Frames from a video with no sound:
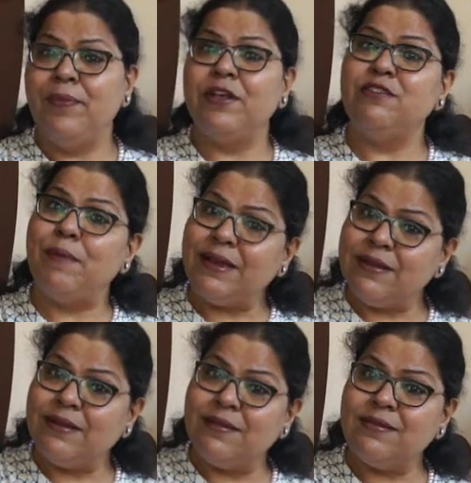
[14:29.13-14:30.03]
Their
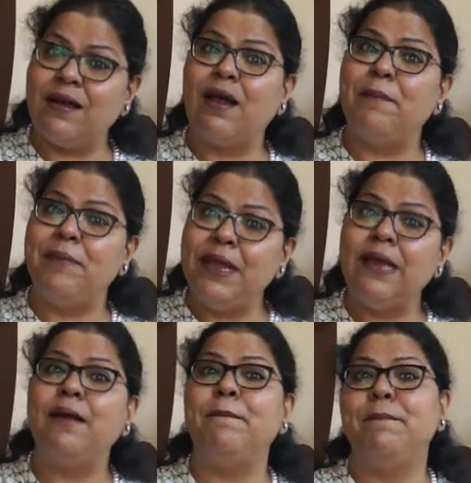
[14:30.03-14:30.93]
spectacles are
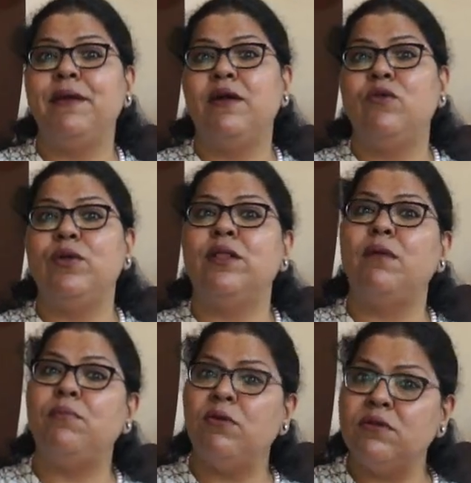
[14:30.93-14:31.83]
being compared with
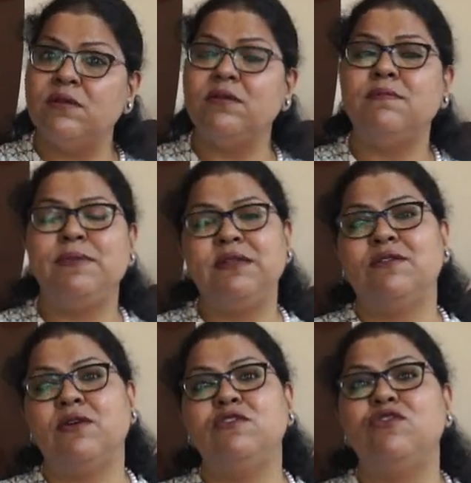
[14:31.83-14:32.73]
the bottle
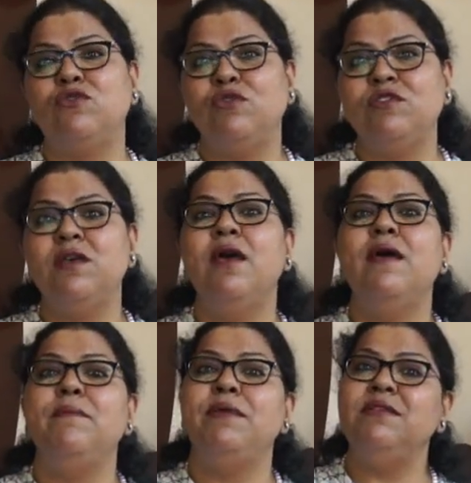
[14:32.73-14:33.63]
bits on stones,
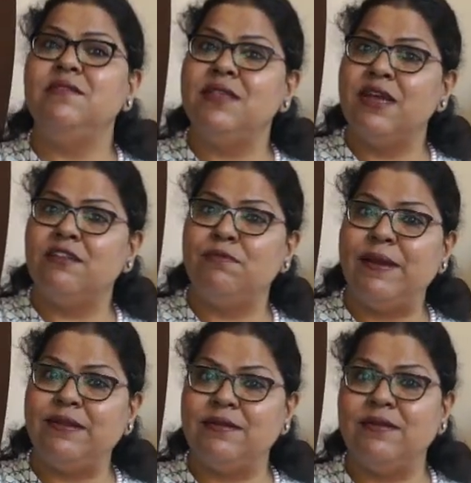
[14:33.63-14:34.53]
means their
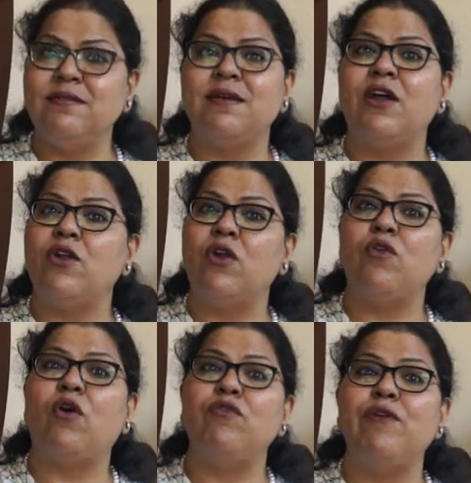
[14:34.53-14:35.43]
spectacles are not
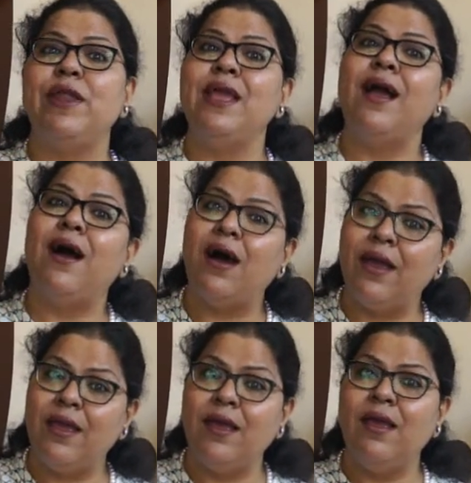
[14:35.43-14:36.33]
of very
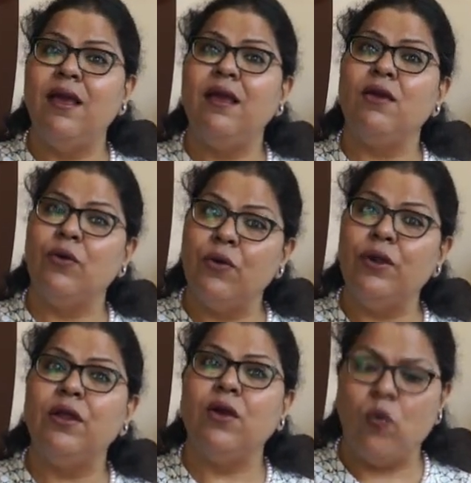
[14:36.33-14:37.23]
high,
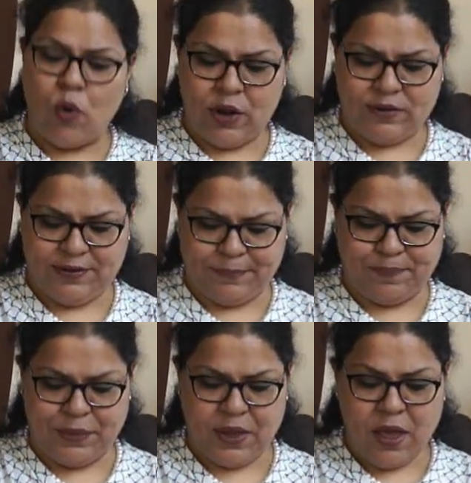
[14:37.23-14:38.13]
good quality.